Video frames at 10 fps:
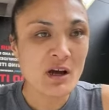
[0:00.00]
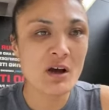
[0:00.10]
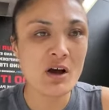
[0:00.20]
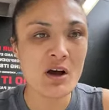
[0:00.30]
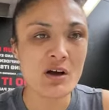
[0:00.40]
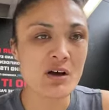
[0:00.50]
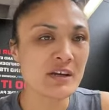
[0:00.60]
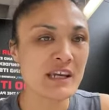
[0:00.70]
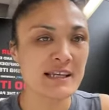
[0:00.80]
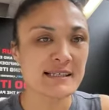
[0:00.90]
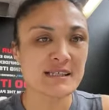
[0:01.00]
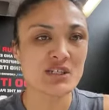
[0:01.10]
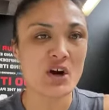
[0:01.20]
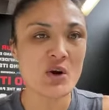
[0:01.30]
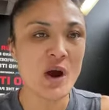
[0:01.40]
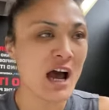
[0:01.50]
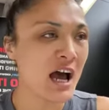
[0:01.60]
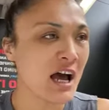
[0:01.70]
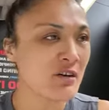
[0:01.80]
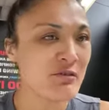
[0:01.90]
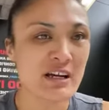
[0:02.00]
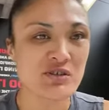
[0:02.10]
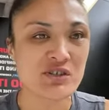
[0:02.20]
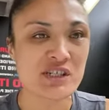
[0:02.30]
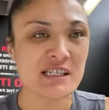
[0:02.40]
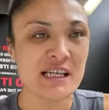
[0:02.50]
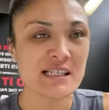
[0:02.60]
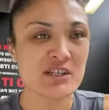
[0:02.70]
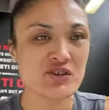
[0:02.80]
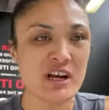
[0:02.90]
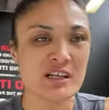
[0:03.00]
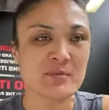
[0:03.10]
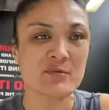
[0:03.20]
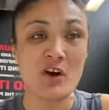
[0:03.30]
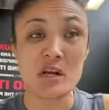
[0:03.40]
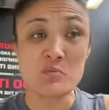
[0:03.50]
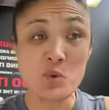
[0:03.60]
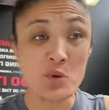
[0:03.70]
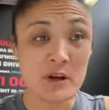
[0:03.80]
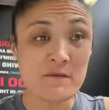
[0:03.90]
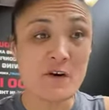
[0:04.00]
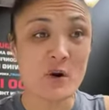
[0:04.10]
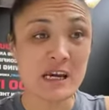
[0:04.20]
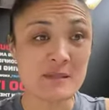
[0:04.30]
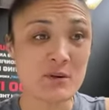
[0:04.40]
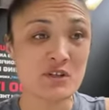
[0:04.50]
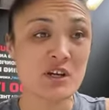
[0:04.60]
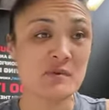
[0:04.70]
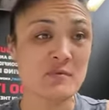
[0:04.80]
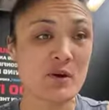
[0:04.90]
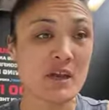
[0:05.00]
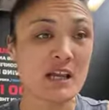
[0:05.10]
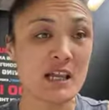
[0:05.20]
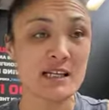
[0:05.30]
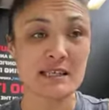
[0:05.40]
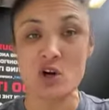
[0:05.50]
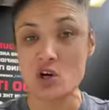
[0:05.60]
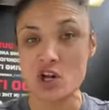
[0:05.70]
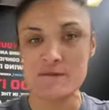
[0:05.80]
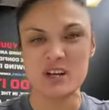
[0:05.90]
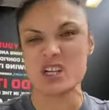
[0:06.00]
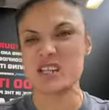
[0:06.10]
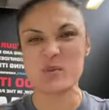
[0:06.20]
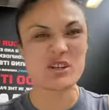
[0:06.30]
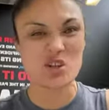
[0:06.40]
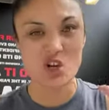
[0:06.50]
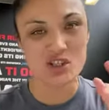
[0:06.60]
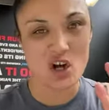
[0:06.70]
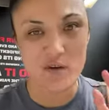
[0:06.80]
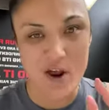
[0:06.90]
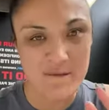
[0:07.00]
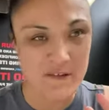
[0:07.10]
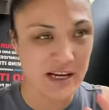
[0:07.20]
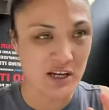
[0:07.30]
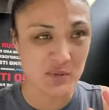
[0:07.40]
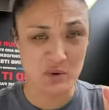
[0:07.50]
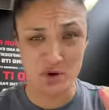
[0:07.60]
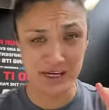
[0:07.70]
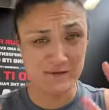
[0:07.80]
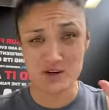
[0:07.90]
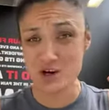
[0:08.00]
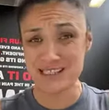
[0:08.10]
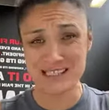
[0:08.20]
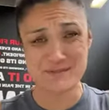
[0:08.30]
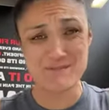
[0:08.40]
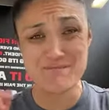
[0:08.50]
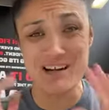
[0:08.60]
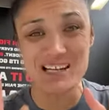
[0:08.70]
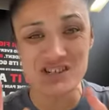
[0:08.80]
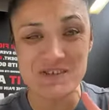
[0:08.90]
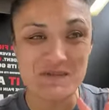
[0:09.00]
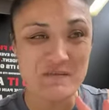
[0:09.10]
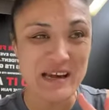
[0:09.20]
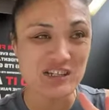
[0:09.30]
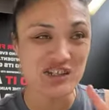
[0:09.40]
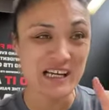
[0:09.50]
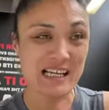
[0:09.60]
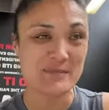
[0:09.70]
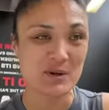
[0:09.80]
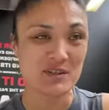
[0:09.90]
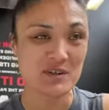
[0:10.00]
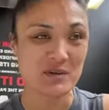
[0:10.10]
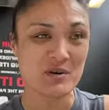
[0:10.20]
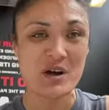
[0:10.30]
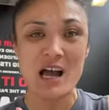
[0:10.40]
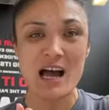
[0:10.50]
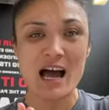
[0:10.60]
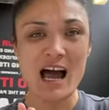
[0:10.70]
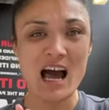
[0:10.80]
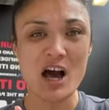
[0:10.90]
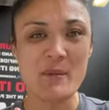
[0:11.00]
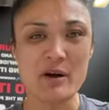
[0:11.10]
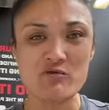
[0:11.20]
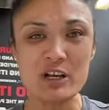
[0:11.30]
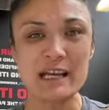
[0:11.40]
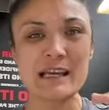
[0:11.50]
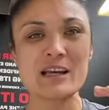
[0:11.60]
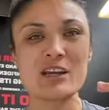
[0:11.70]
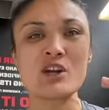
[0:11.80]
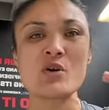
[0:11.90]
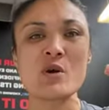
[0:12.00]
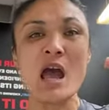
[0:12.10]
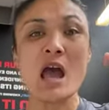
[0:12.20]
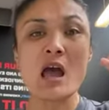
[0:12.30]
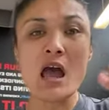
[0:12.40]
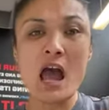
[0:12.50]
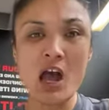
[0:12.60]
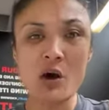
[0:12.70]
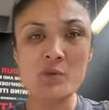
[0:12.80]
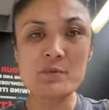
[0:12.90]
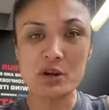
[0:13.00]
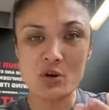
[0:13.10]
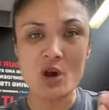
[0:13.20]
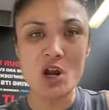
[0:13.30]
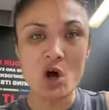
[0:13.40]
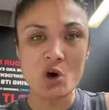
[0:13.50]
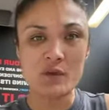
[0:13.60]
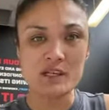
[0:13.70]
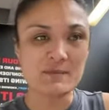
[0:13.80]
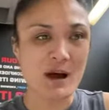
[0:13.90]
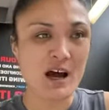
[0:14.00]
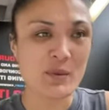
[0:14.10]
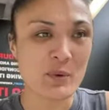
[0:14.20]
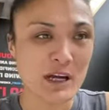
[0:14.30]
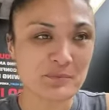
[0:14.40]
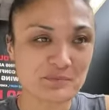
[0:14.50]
Oh, yes. So Rachel, she says the trainers are providing more info, expert tips, both in class and online videos. Yeah, we do lots of online videos. We want to give you guys as much information as possible, and really, you know, help you along this pathway.